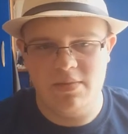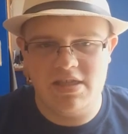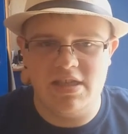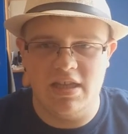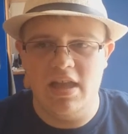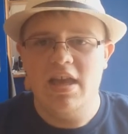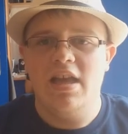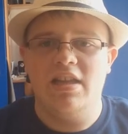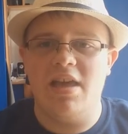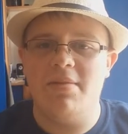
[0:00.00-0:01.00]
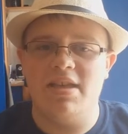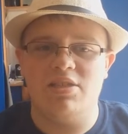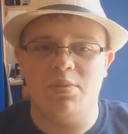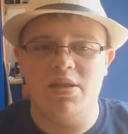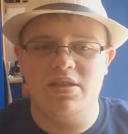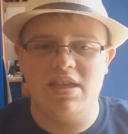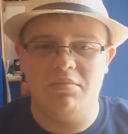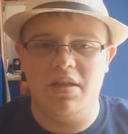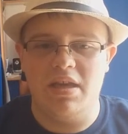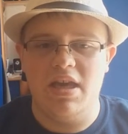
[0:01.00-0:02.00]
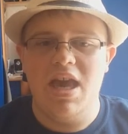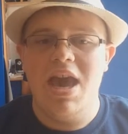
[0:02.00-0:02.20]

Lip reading: But still, let me explain something.